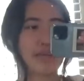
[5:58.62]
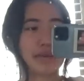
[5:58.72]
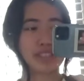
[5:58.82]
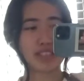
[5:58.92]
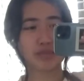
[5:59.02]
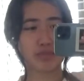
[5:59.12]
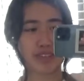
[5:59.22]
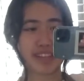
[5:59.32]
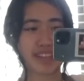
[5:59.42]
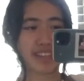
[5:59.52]
might just
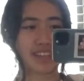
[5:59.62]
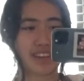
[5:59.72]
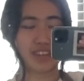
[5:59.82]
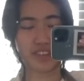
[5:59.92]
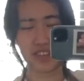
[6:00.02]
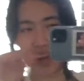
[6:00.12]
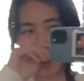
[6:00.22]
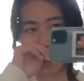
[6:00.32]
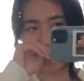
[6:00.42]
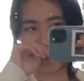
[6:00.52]
bring the other
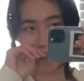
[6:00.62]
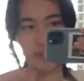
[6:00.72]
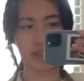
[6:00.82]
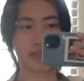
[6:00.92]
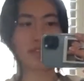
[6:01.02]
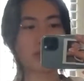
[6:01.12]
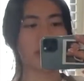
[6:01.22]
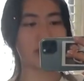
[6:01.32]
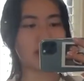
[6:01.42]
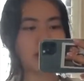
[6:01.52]
jacket too because I'm still
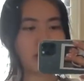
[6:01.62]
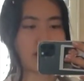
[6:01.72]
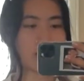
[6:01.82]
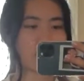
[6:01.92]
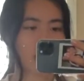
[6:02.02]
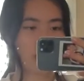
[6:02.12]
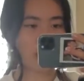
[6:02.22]
wearing the shirt